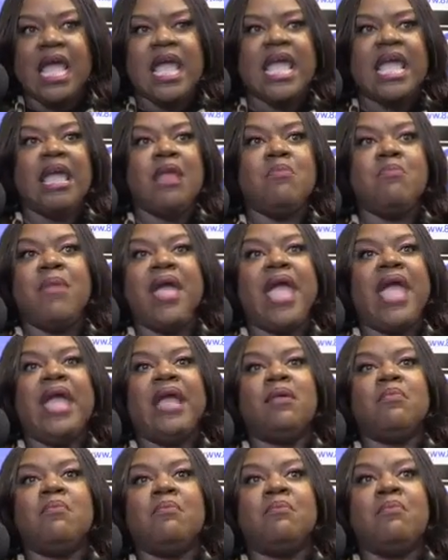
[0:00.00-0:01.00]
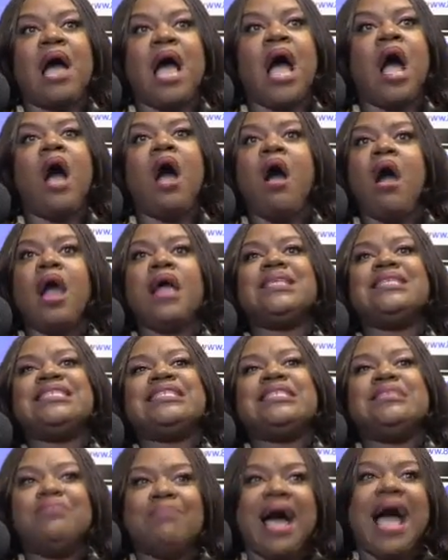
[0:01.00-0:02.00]
It made my heart
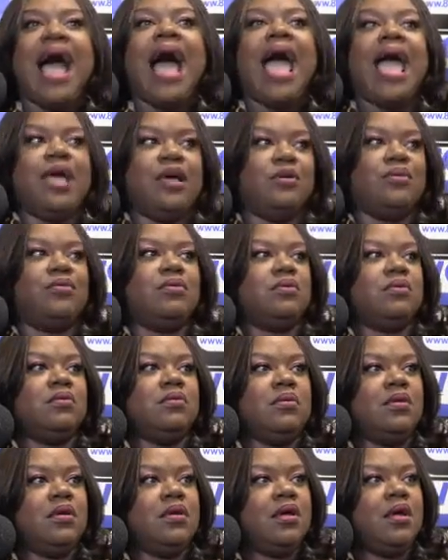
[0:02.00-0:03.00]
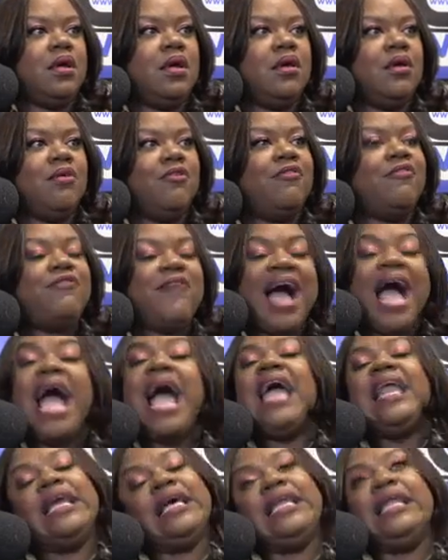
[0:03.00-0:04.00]
smile.
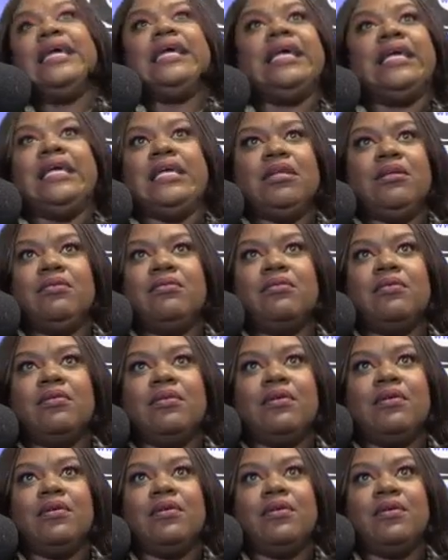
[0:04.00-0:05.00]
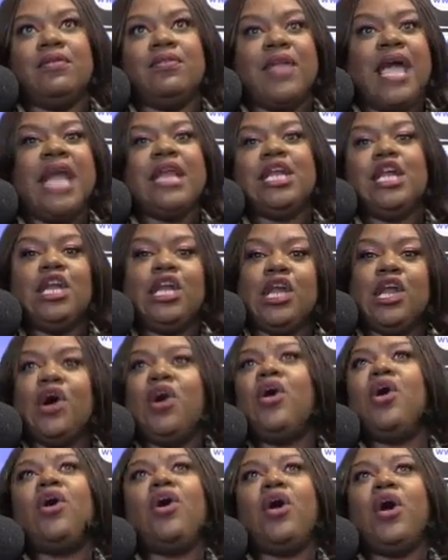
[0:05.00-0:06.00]
Finally. Thank the Lord
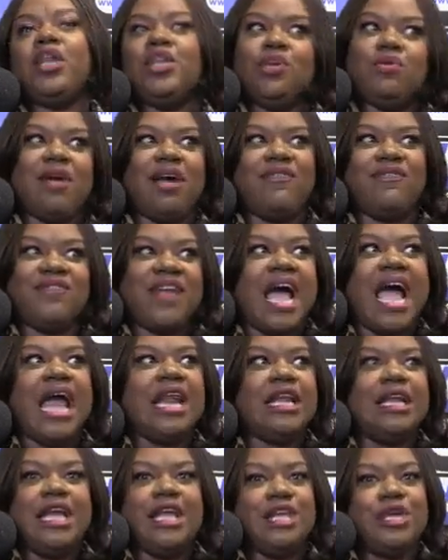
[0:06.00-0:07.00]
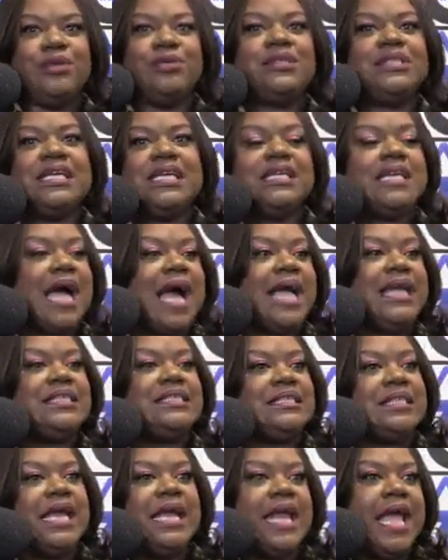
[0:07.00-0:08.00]
you are finally using
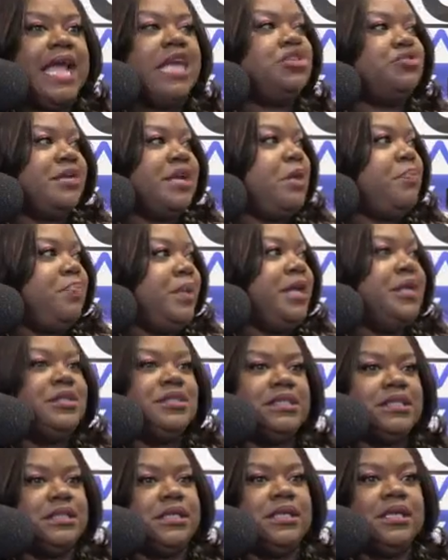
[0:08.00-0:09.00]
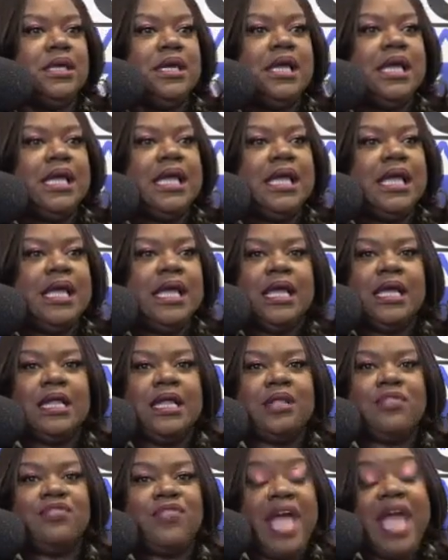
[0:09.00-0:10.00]
Geis and Adrian Peterson.
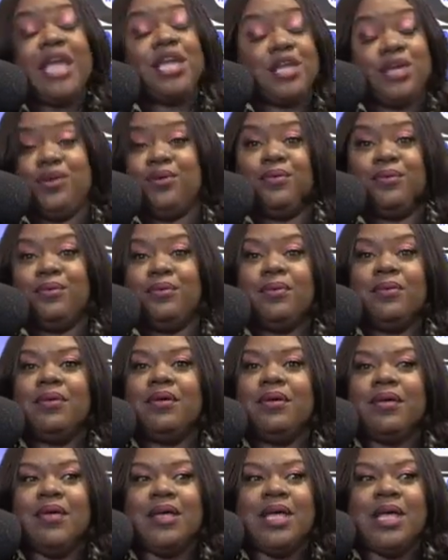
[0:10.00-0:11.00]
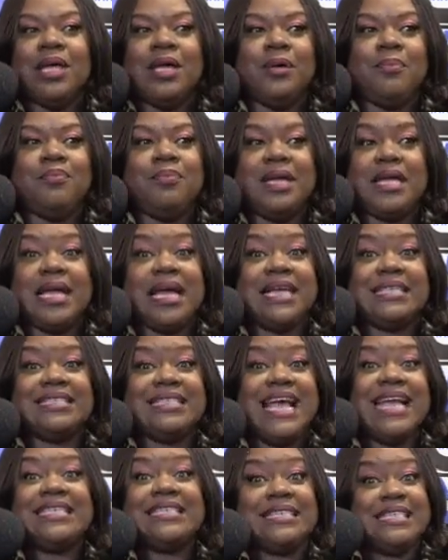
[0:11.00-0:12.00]
Thank you. Because
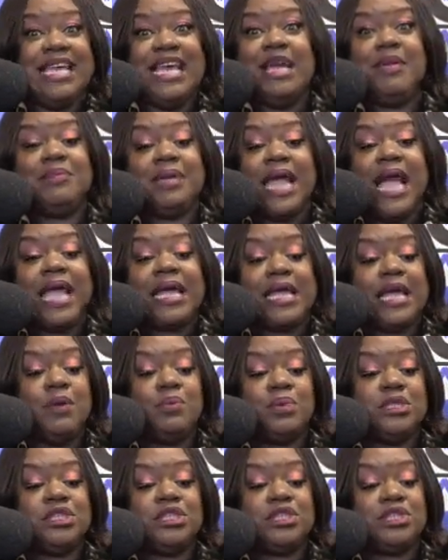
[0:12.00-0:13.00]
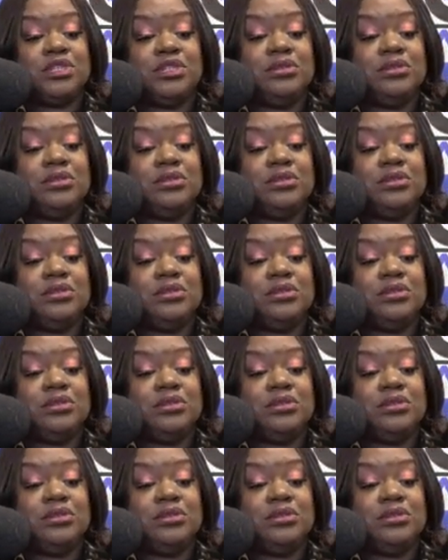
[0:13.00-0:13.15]
that seemed like it was